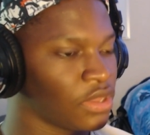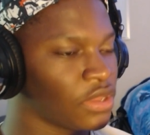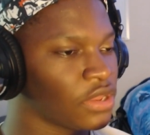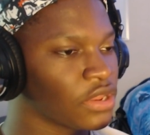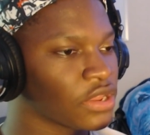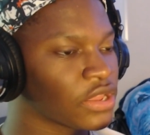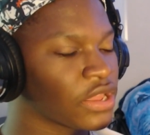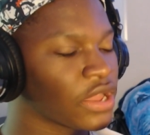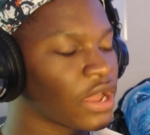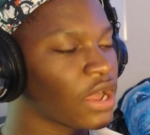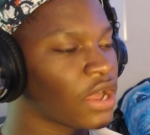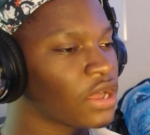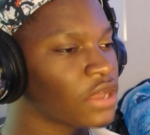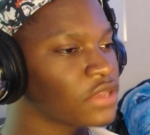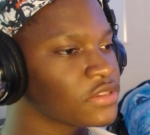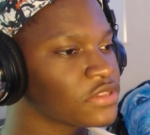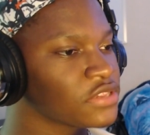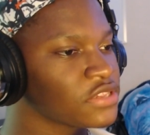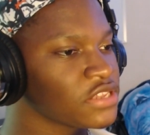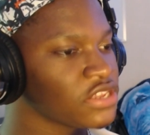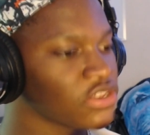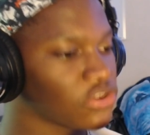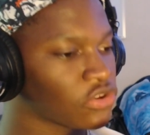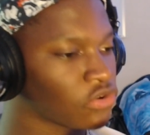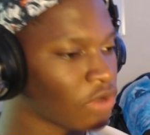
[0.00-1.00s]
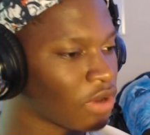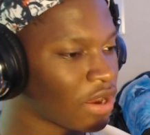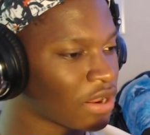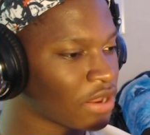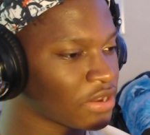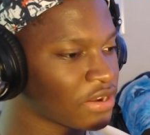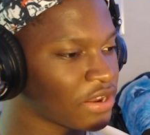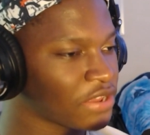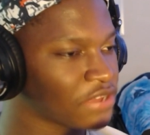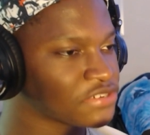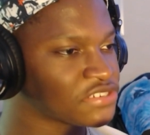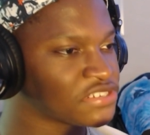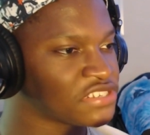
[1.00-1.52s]
Golly,
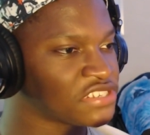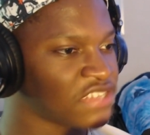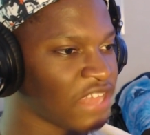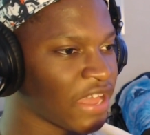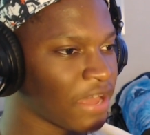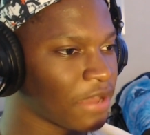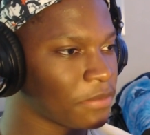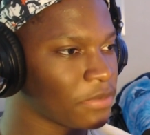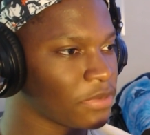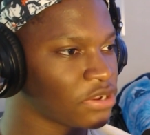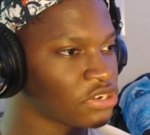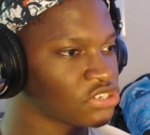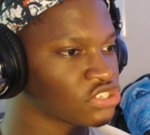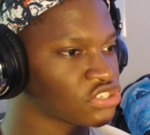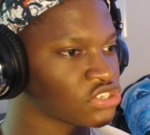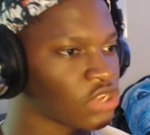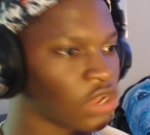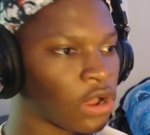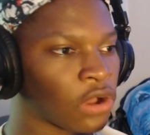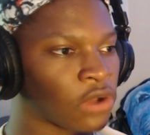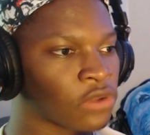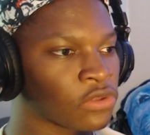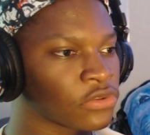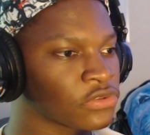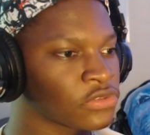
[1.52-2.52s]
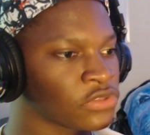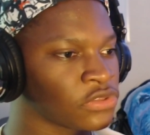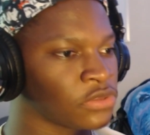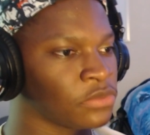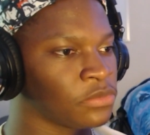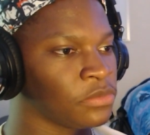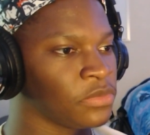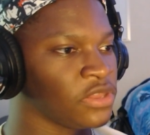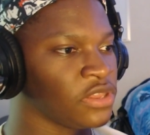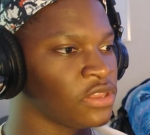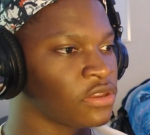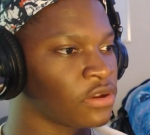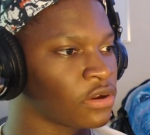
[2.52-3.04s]
Crocodile's that much taller than
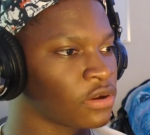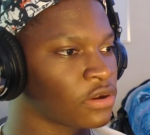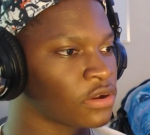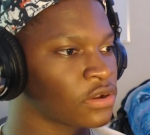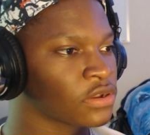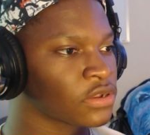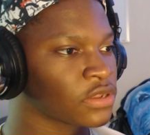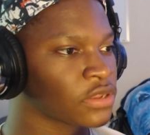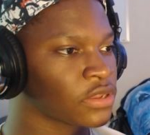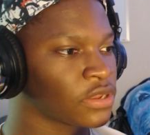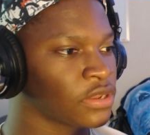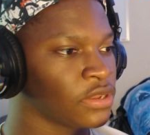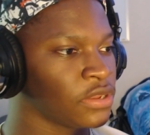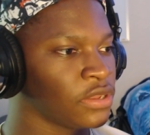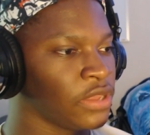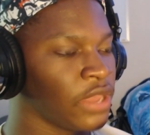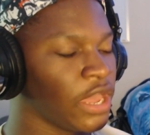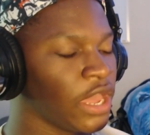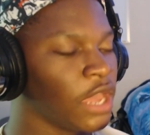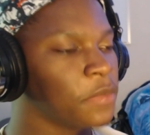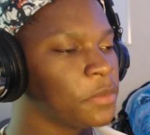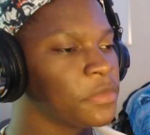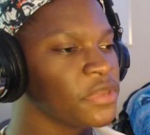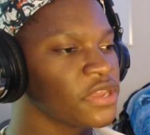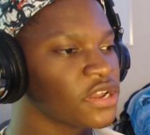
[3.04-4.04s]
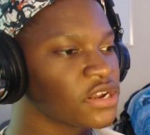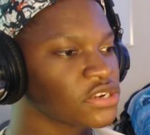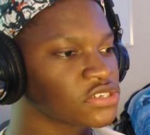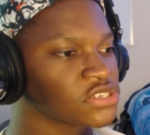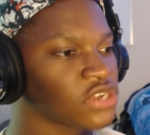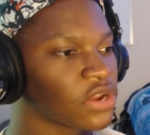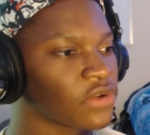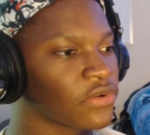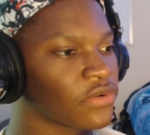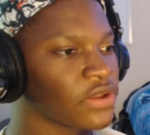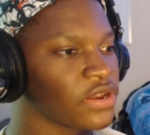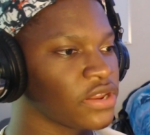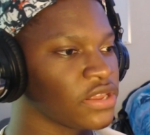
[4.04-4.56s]
Mihawk? And Mihawk's
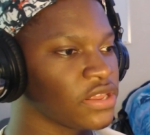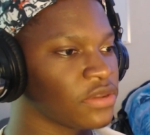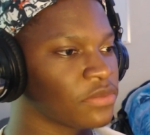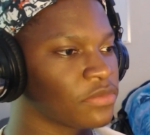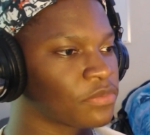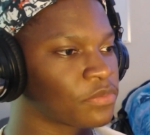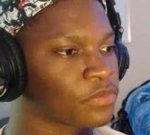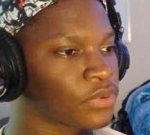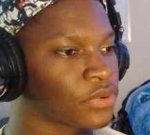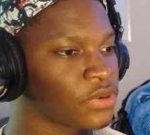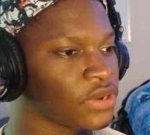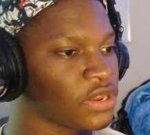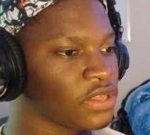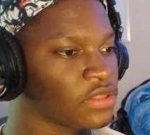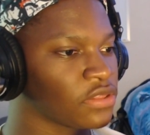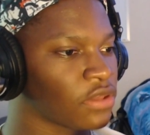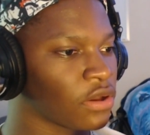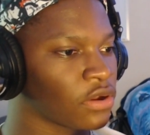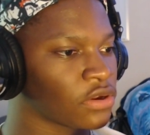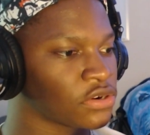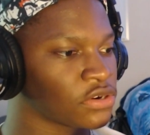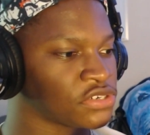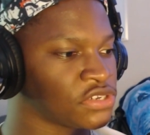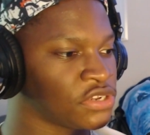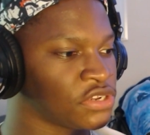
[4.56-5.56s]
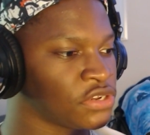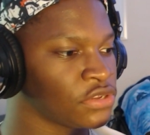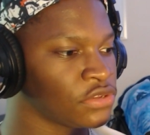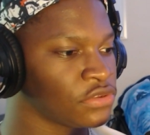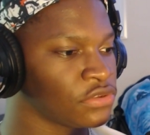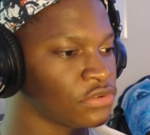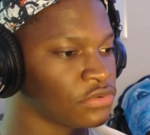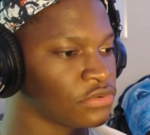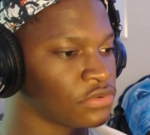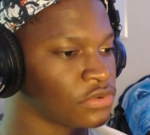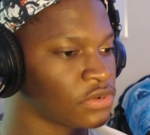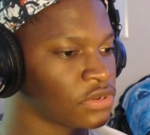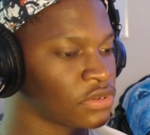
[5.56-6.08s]
already a pretty large
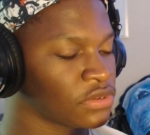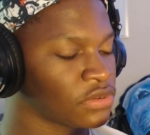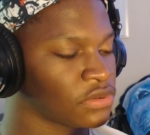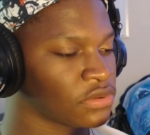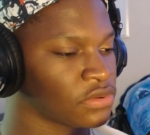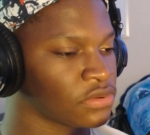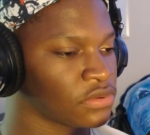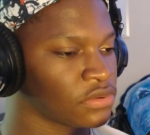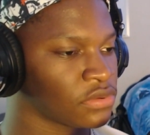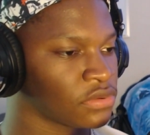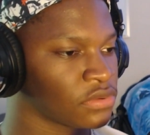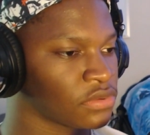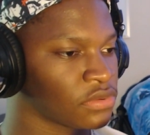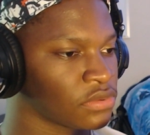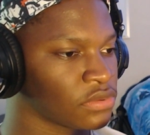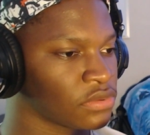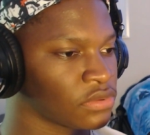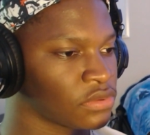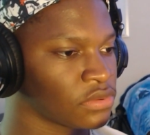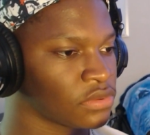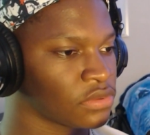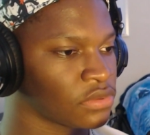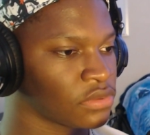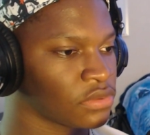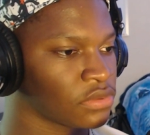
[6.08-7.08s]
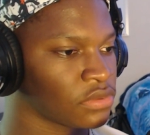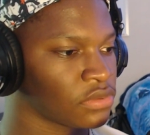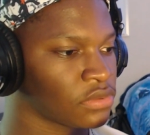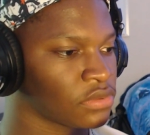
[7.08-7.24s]
dude. Well,